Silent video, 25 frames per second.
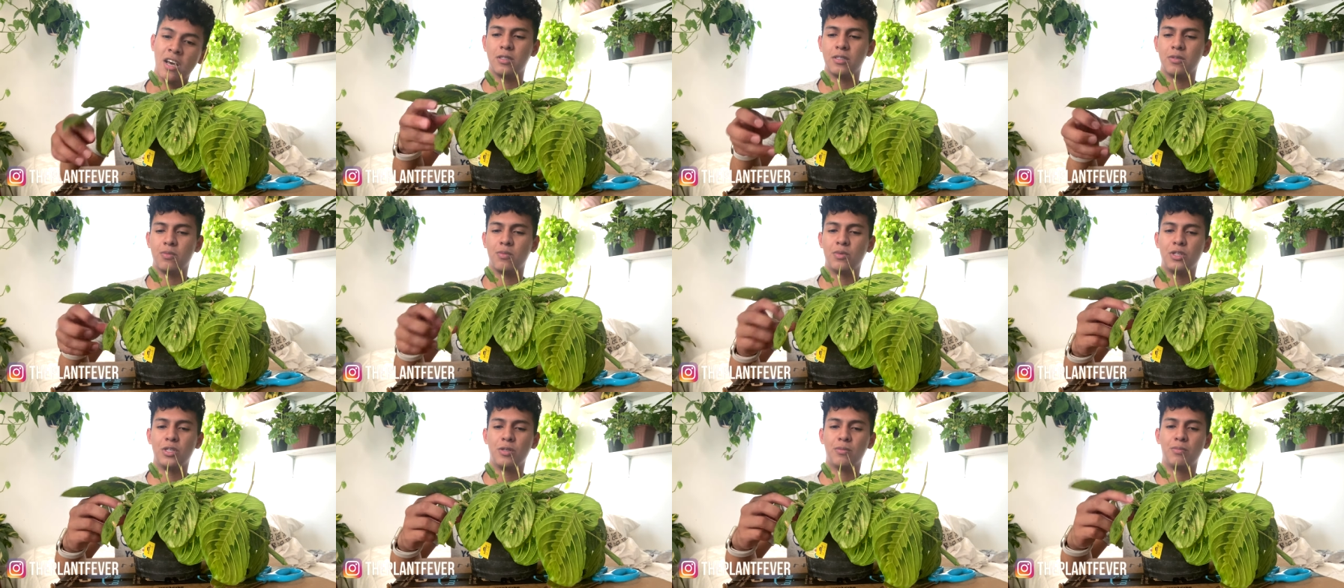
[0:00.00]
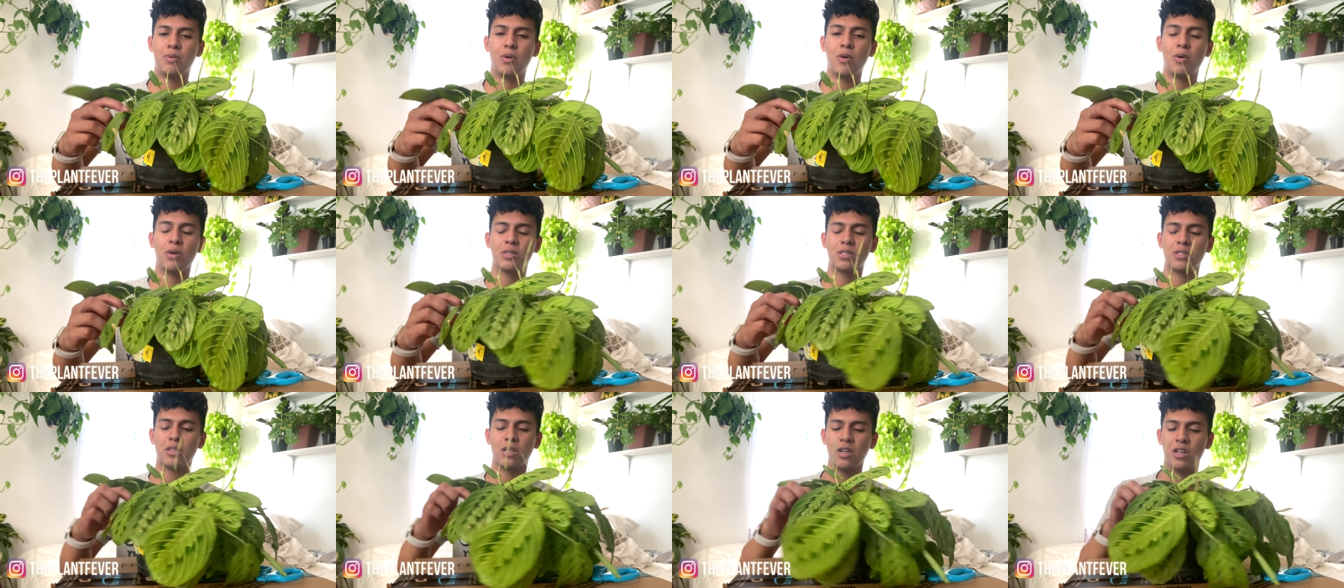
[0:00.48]
When you
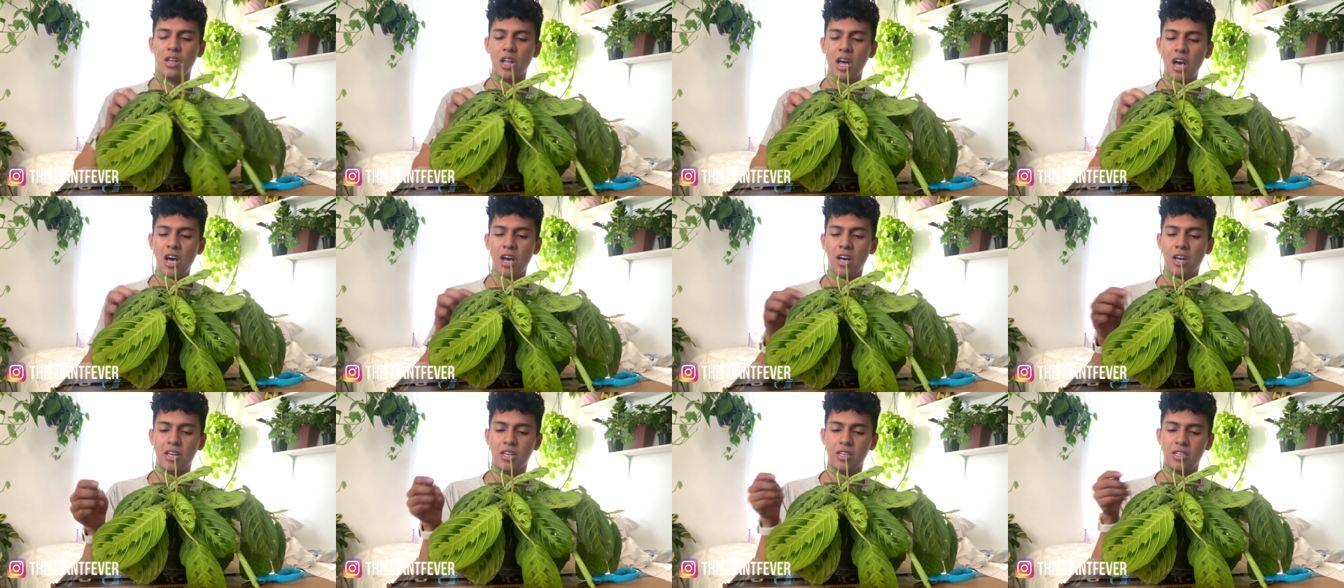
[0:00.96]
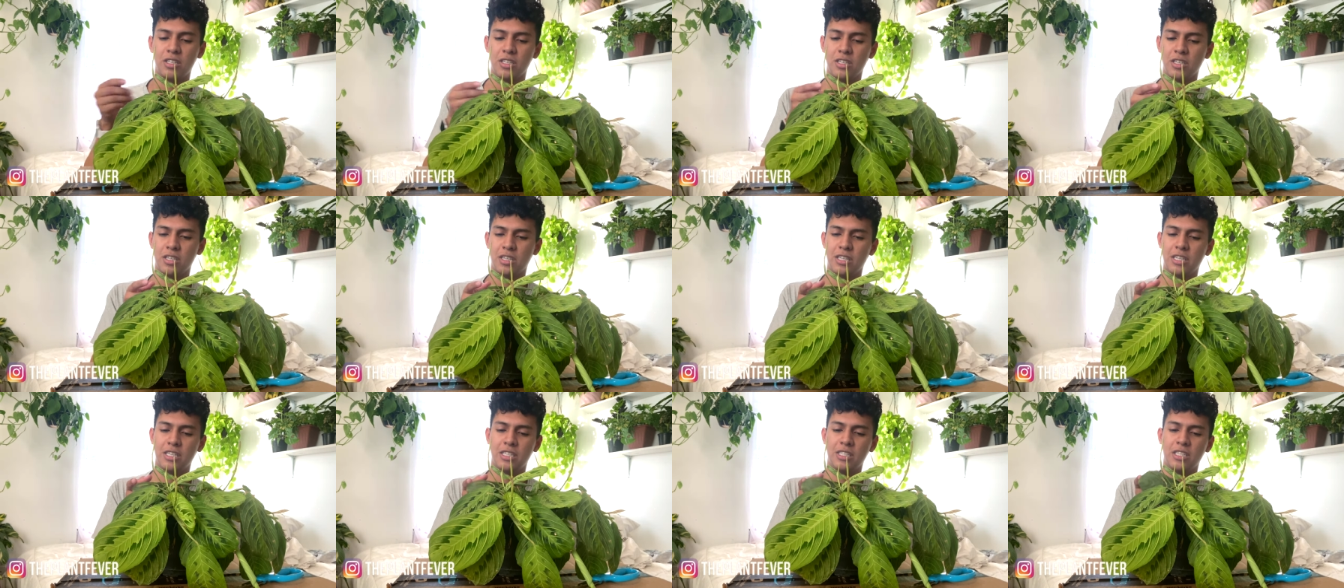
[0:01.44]
post a lot,
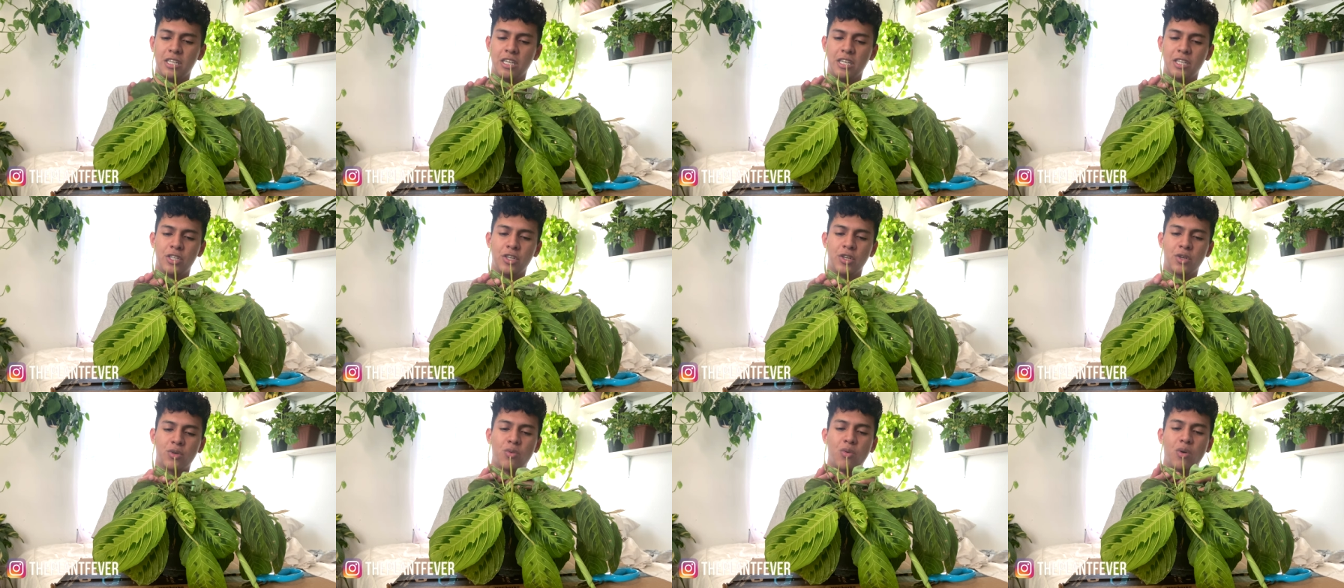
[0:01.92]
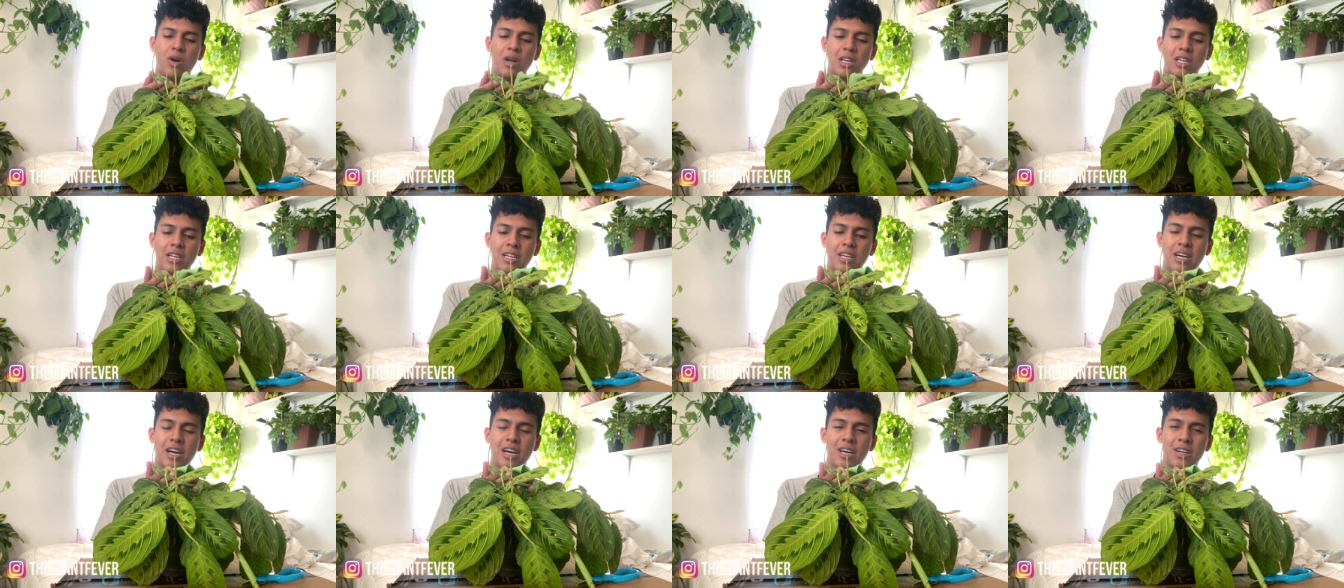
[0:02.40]
it, your
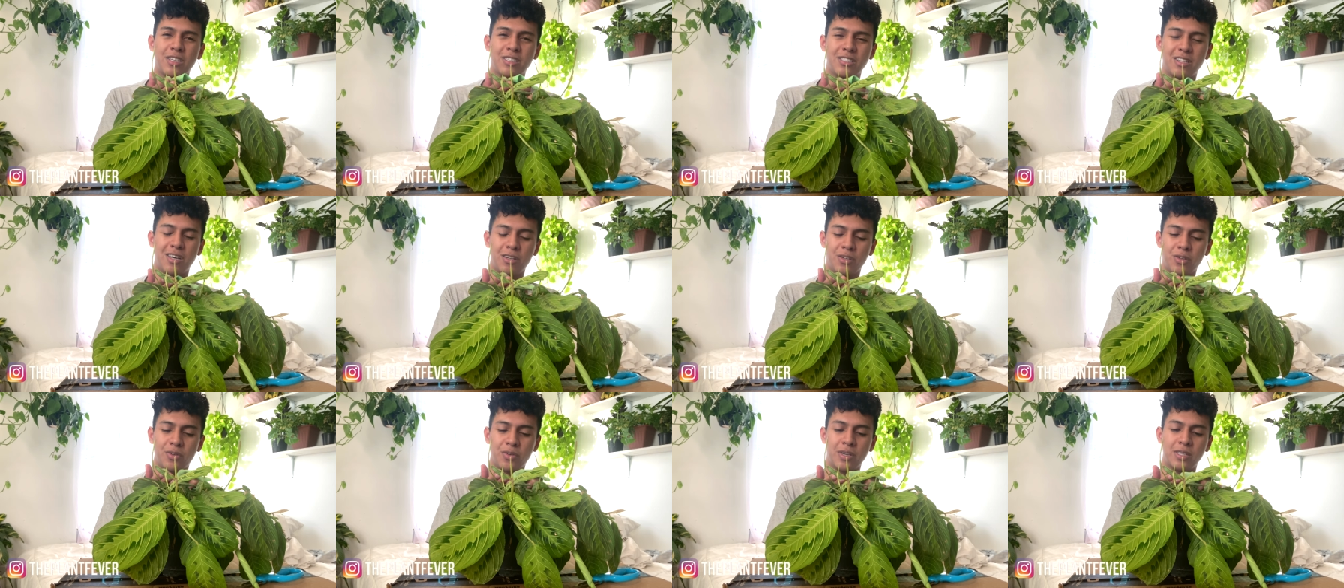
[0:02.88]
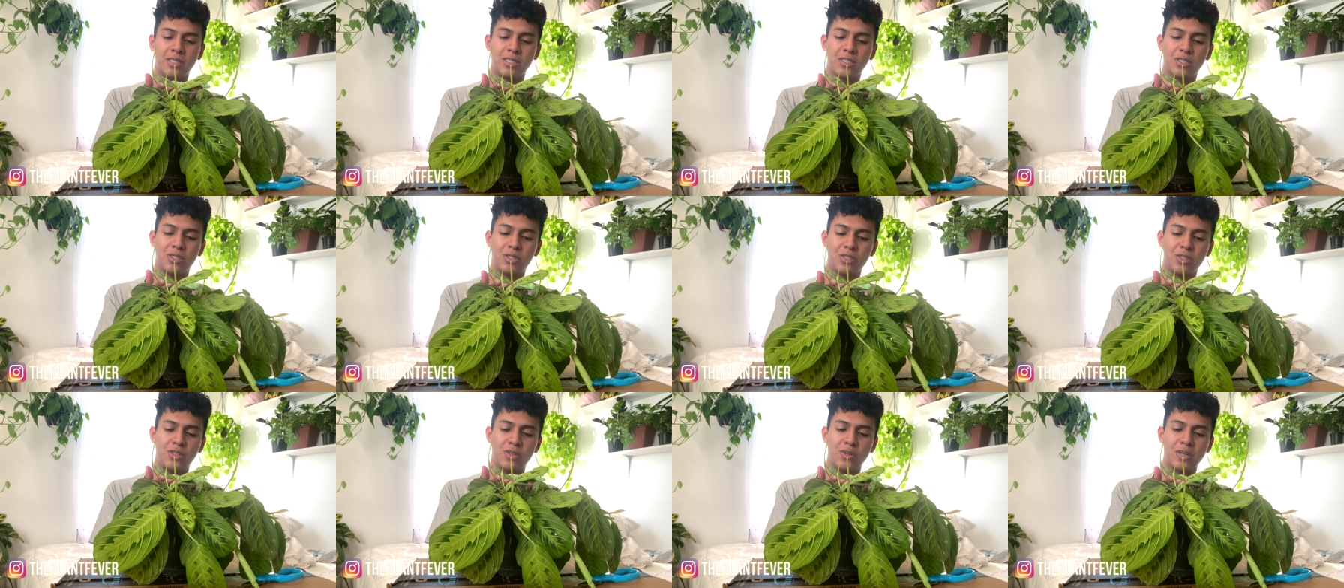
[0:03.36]
quality kind of downgrades
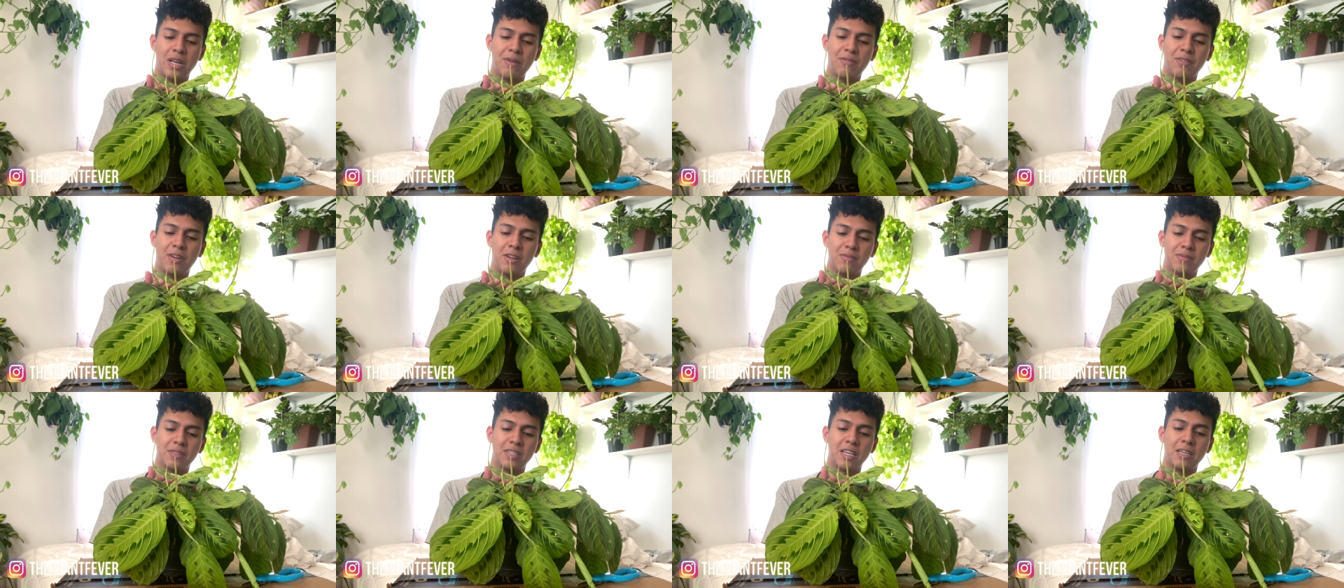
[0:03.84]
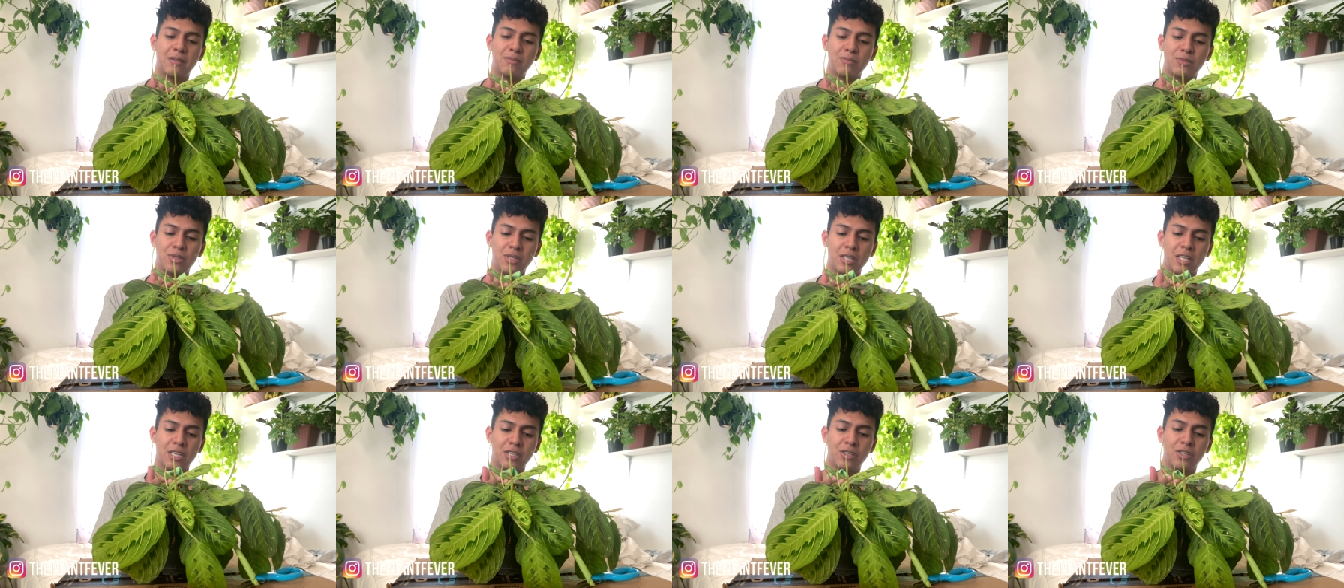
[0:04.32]
because you don't have enough time
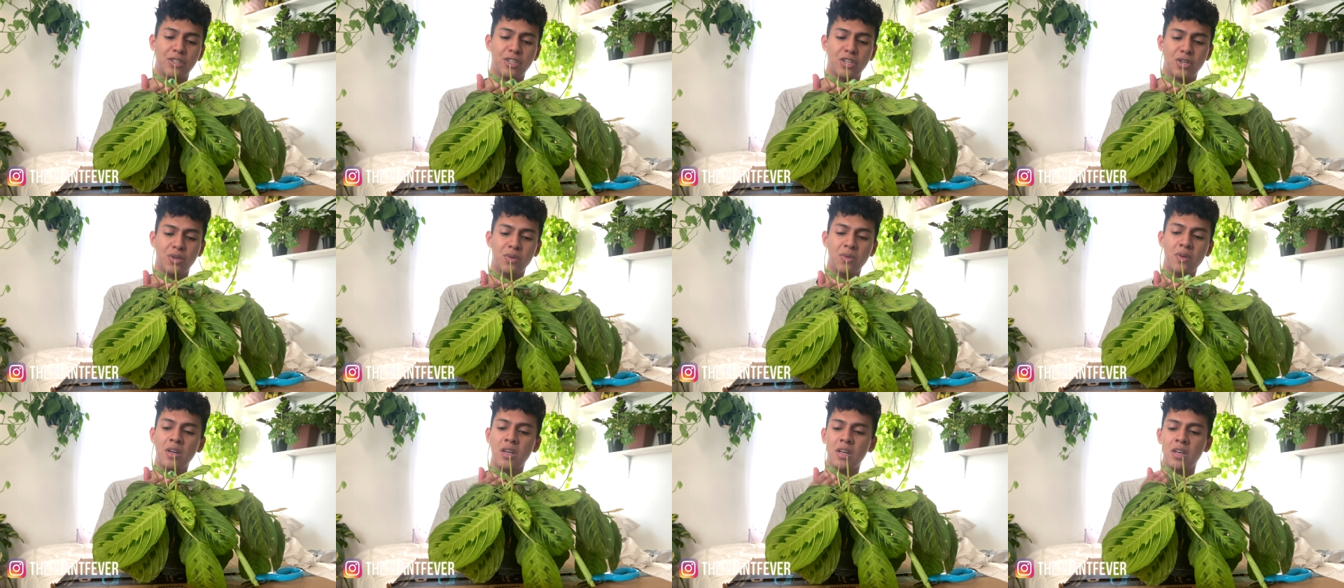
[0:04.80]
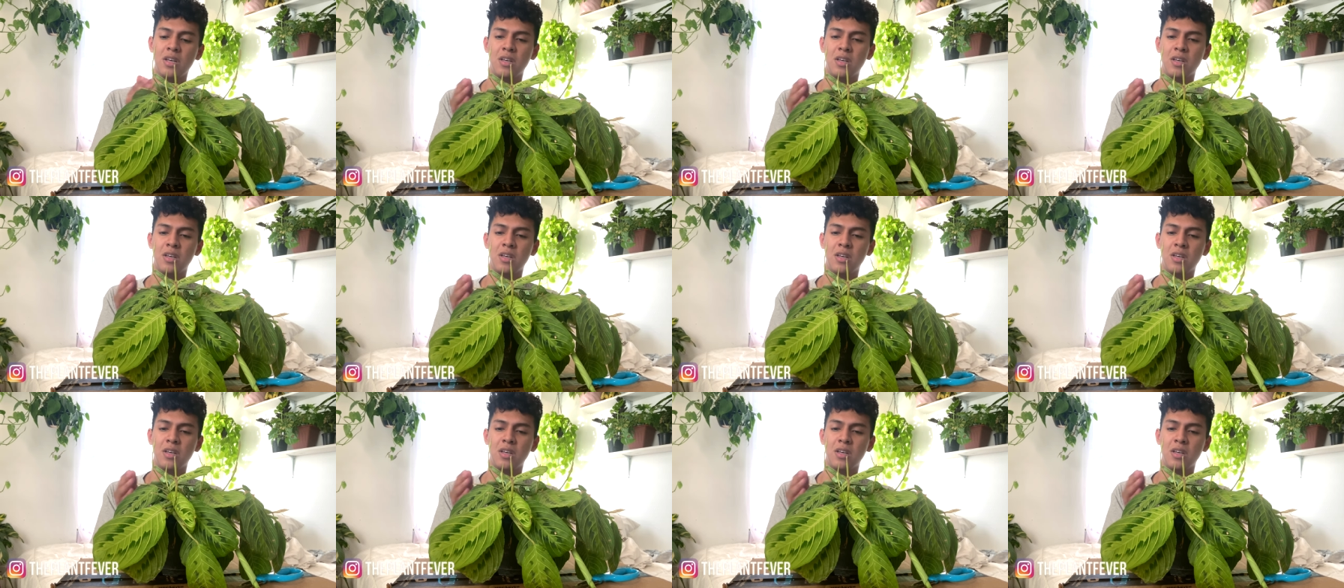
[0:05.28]
to, like, you know,